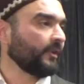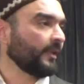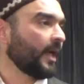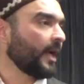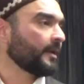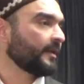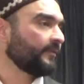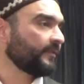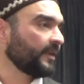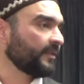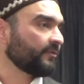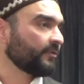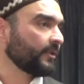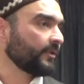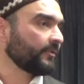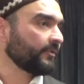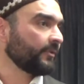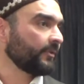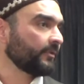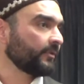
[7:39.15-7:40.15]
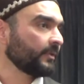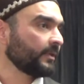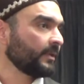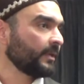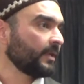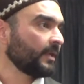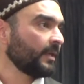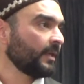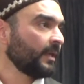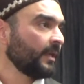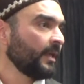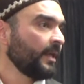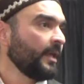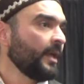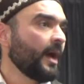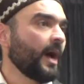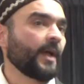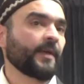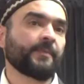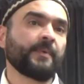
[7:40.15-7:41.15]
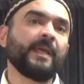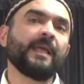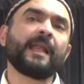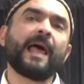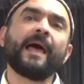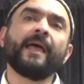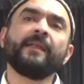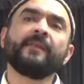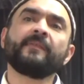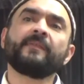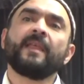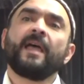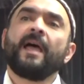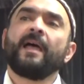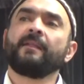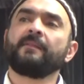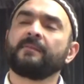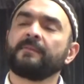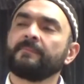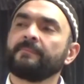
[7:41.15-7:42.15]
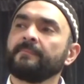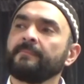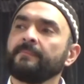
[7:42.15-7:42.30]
a lot of differences. I realize that